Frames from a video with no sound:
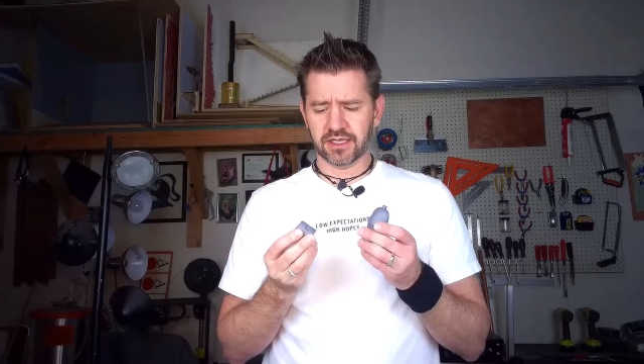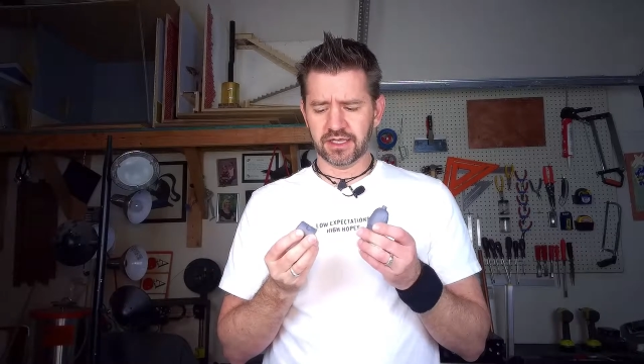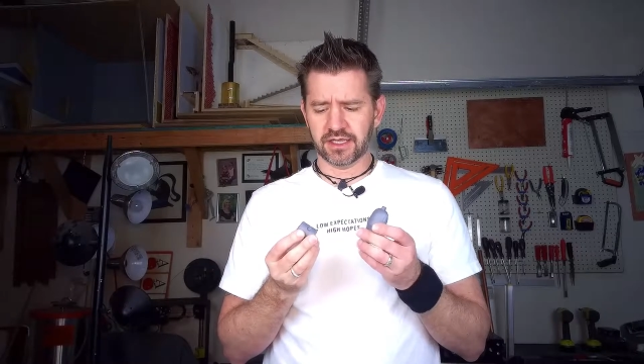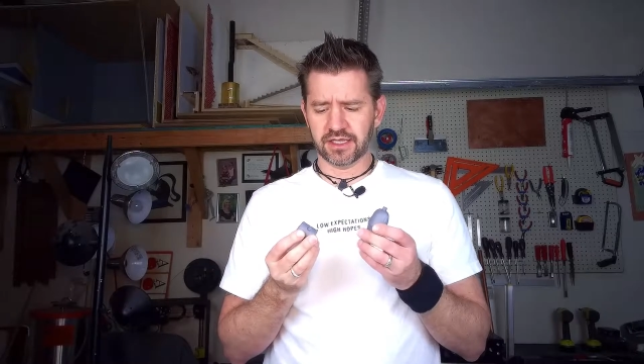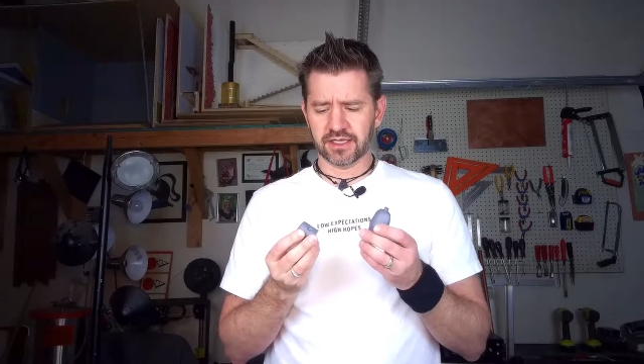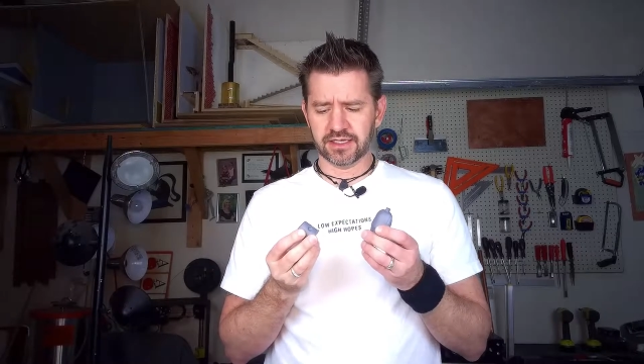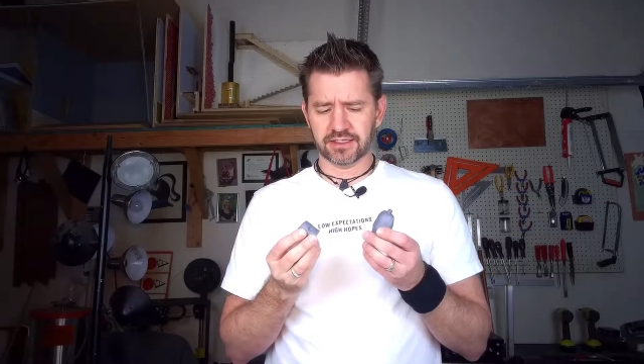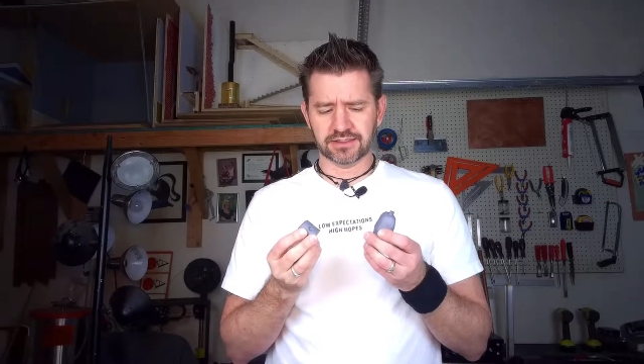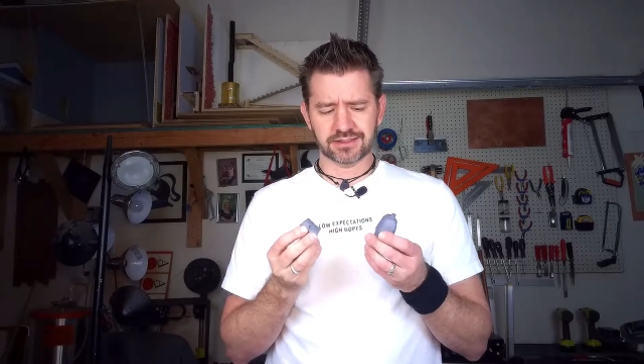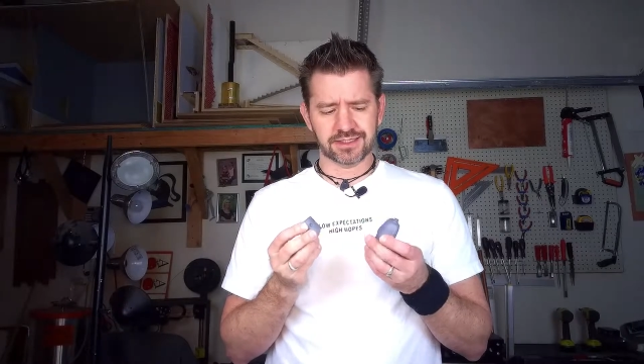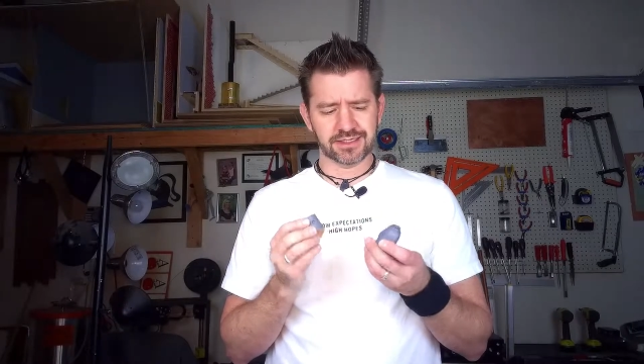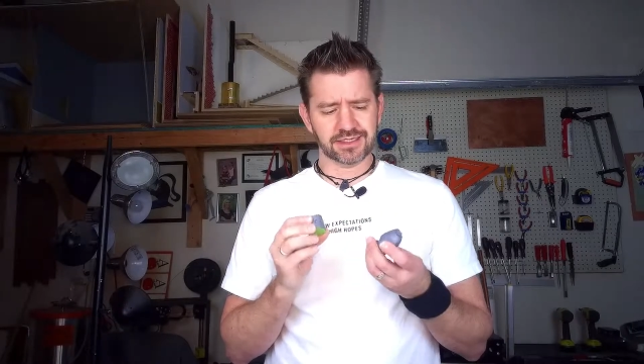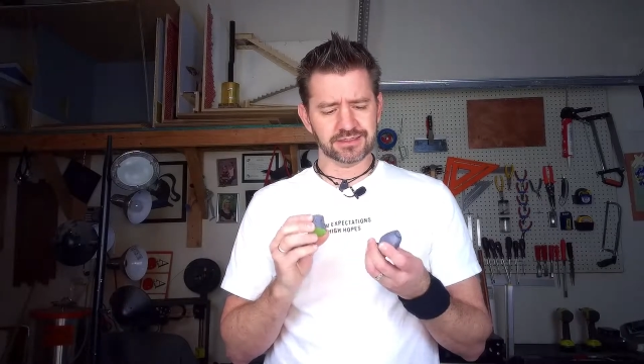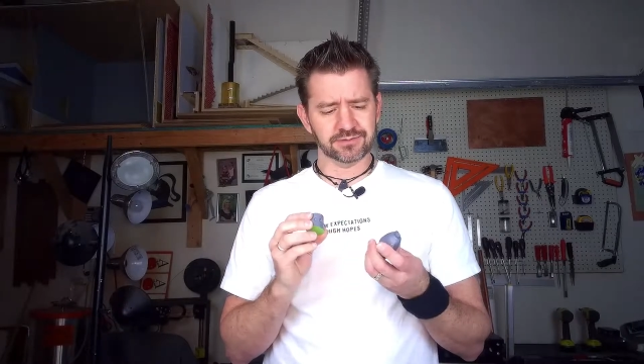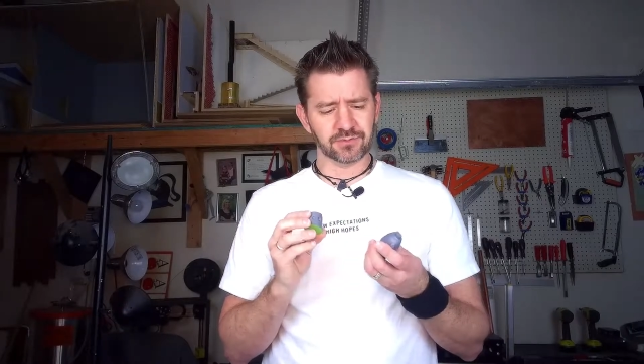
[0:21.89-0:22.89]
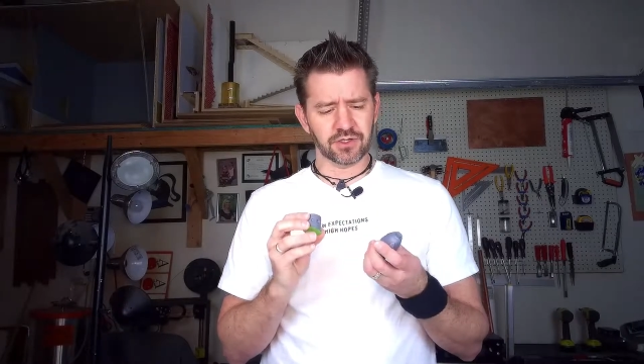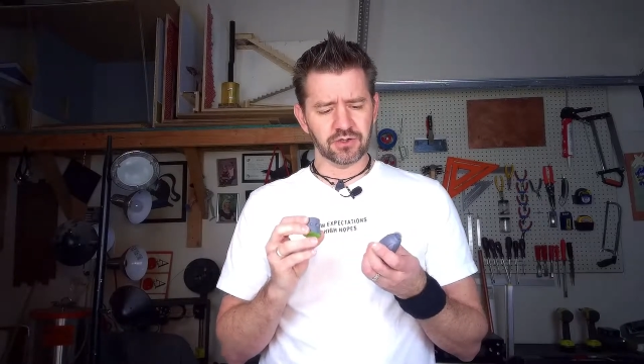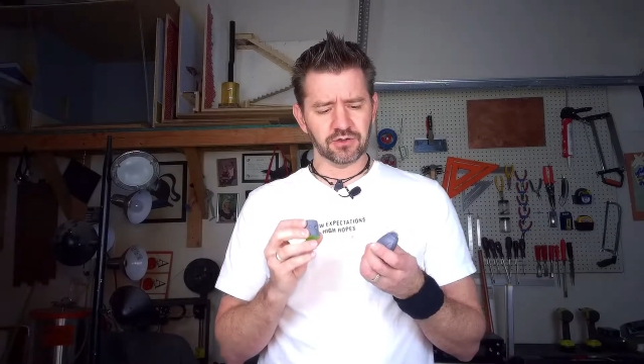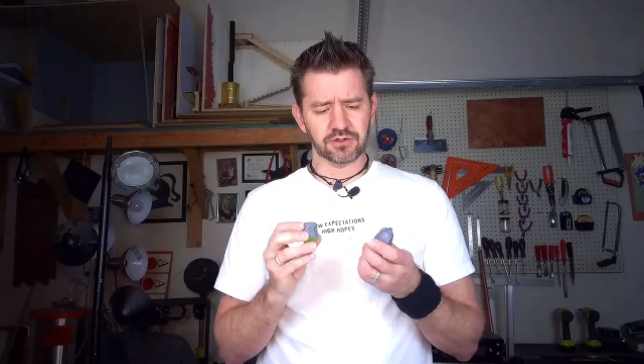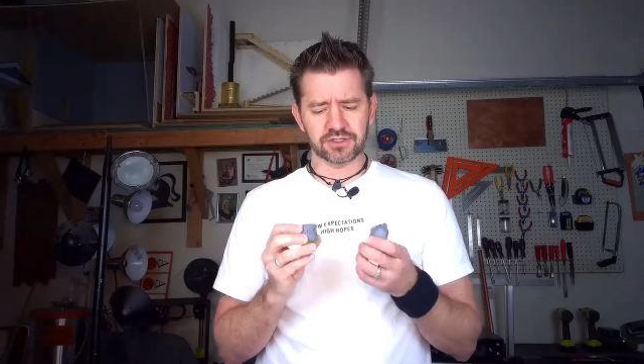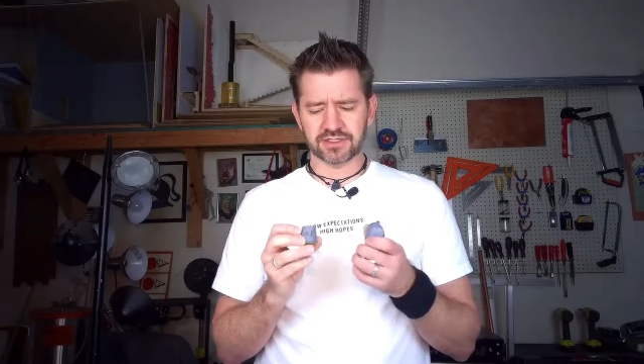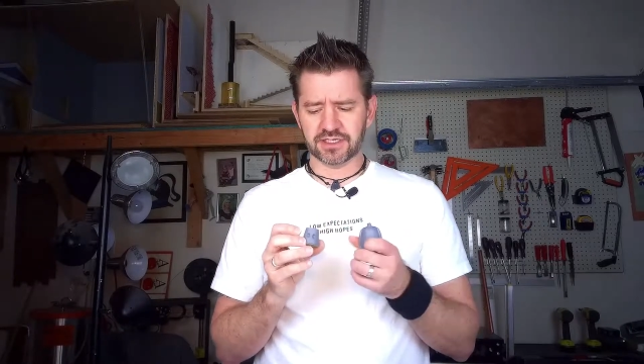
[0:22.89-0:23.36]
and I got them
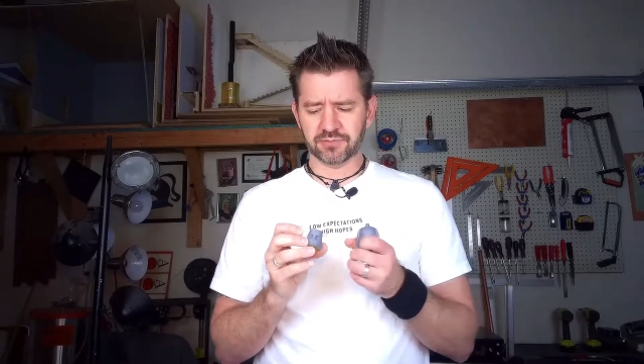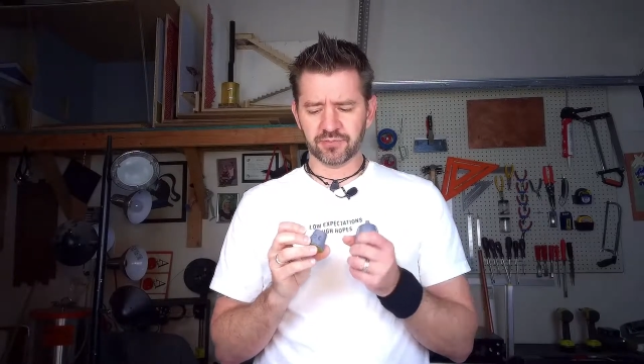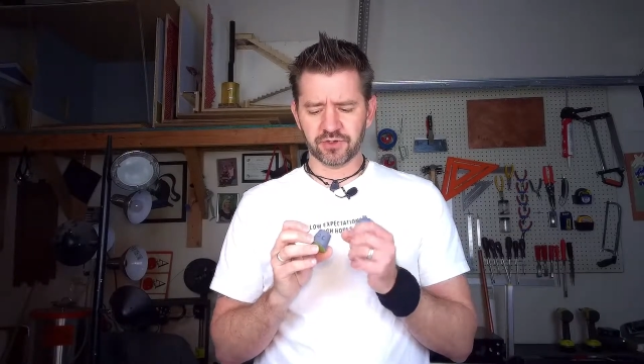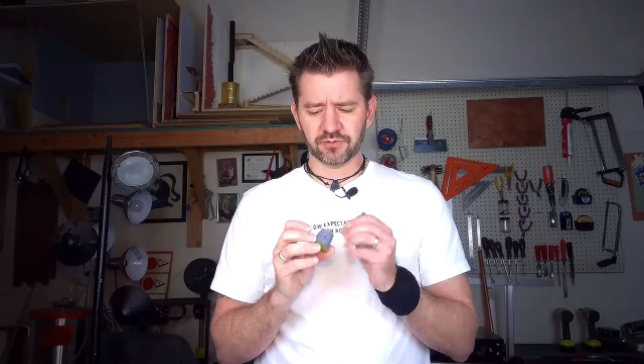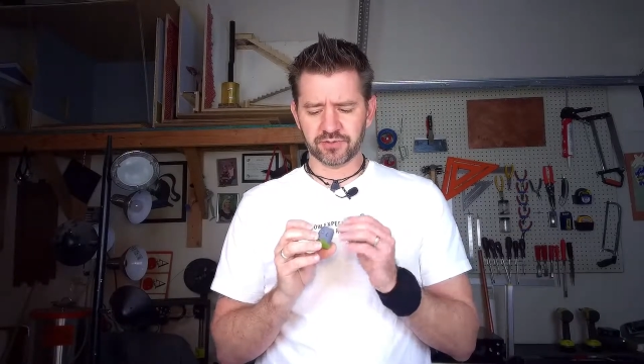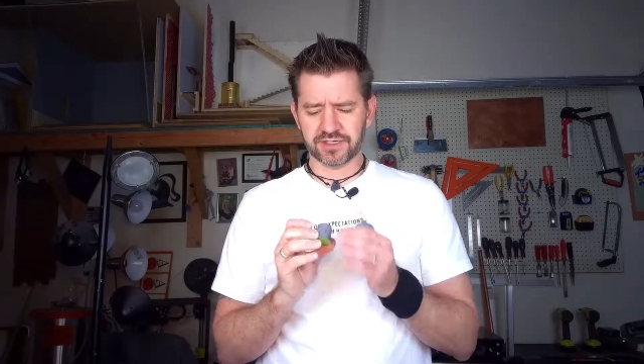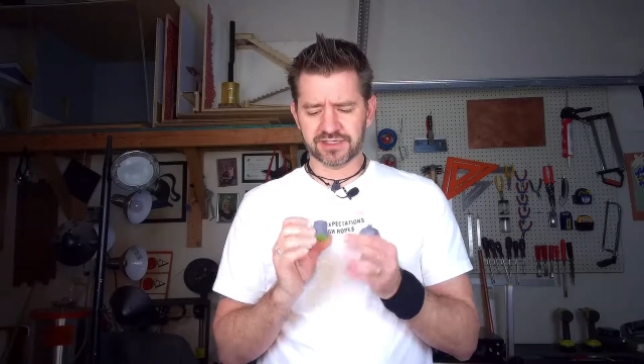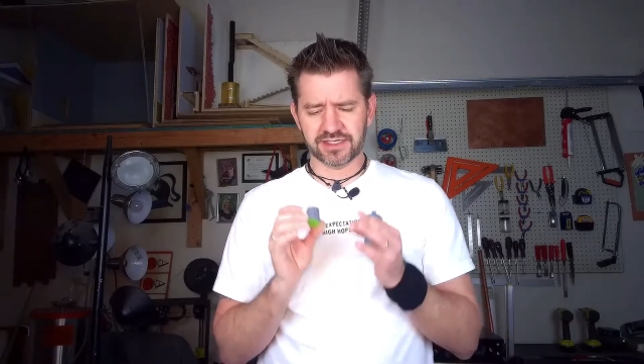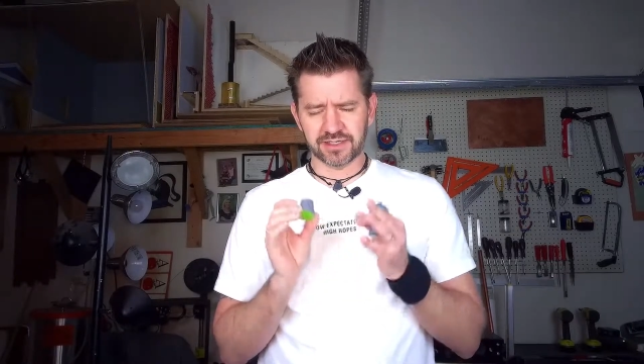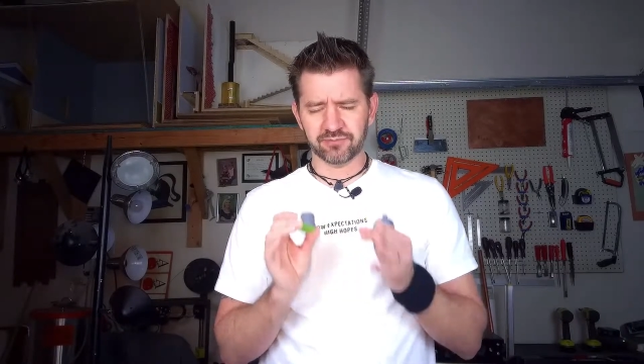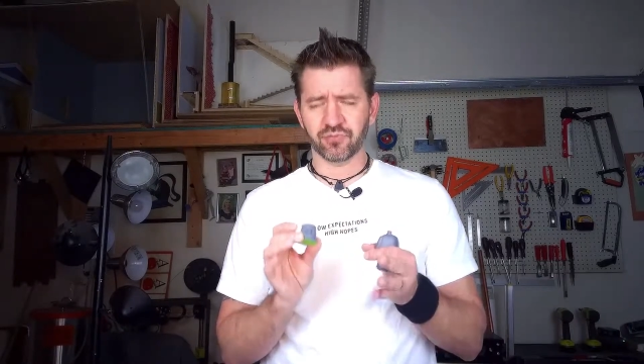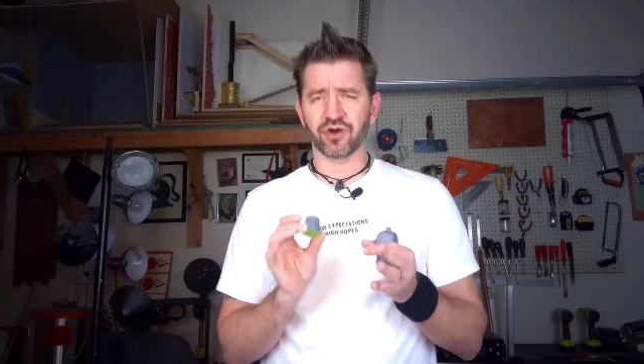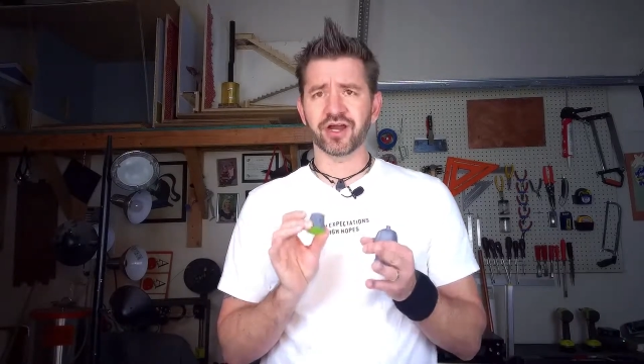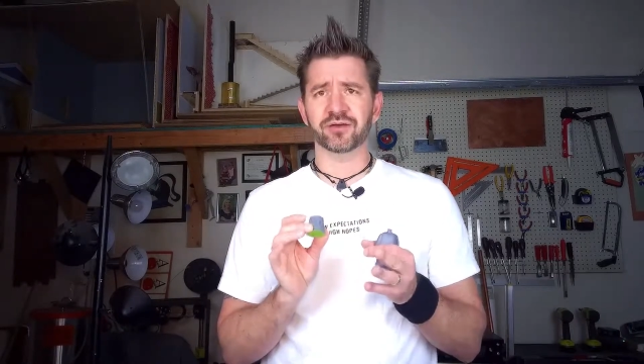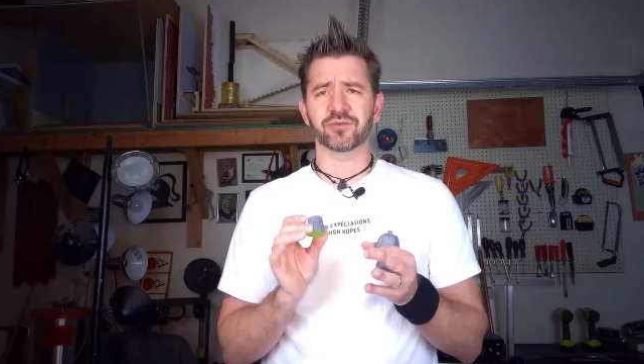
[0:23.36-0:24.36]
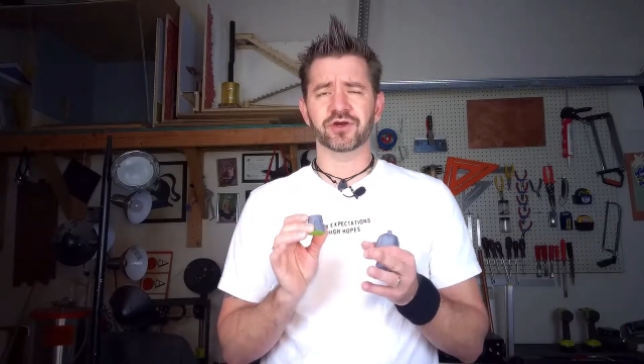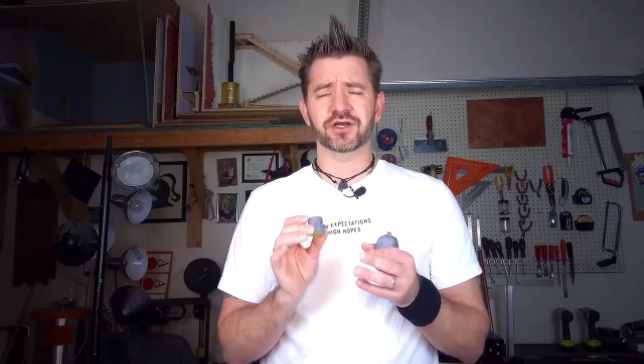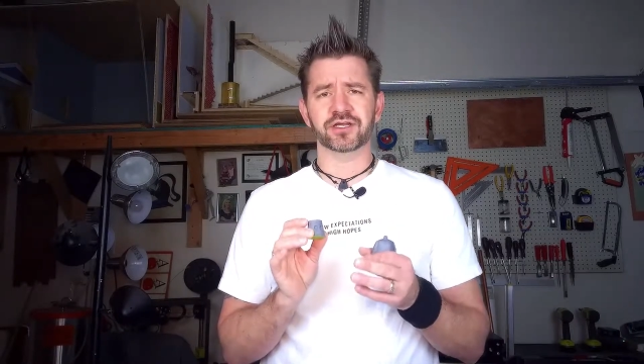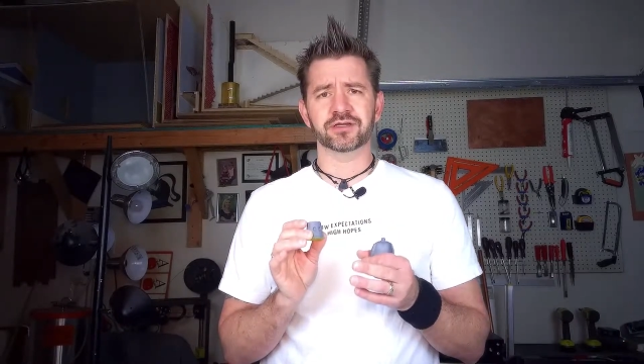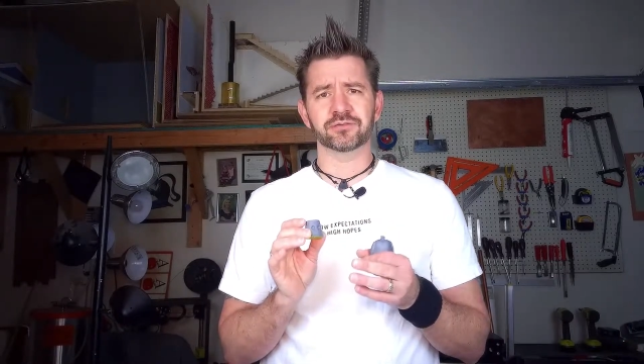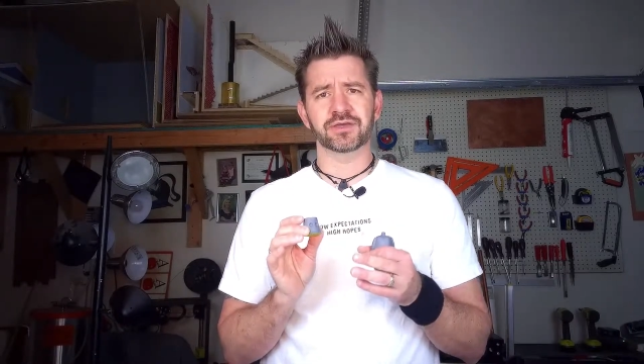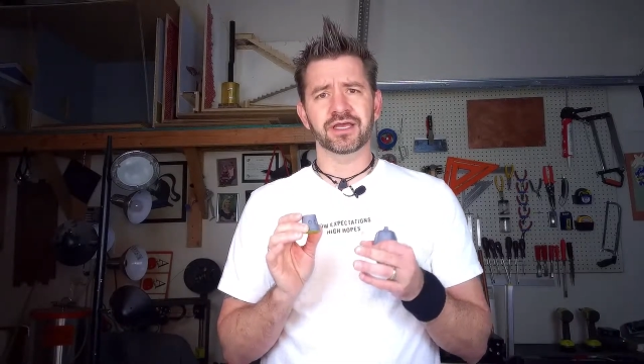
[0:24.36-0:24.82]
all cleaned up already, got primer
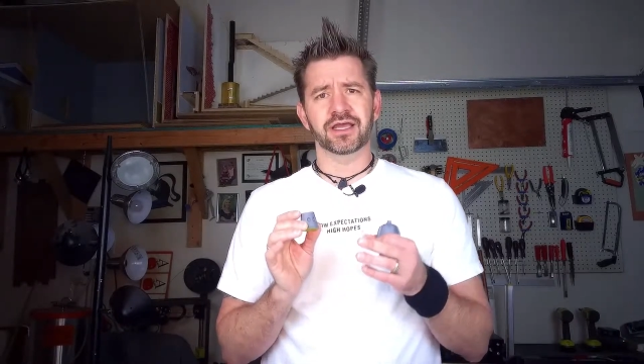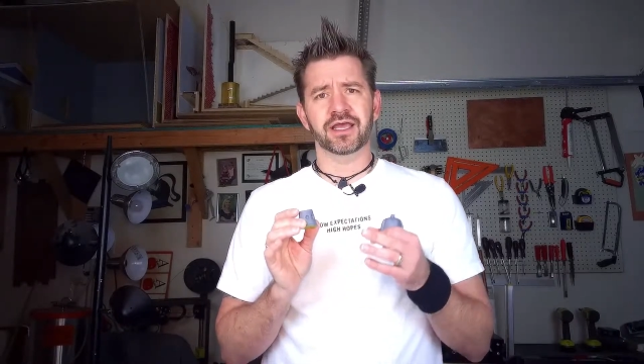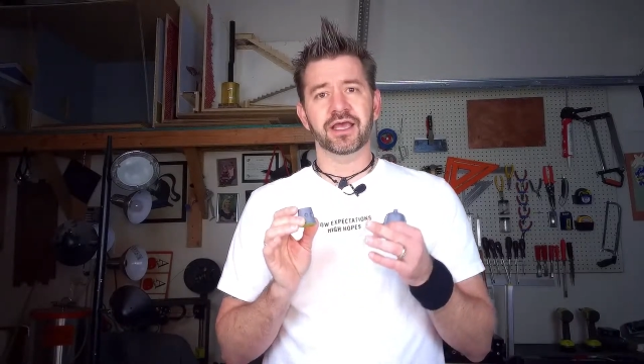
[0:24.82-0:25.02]
on them,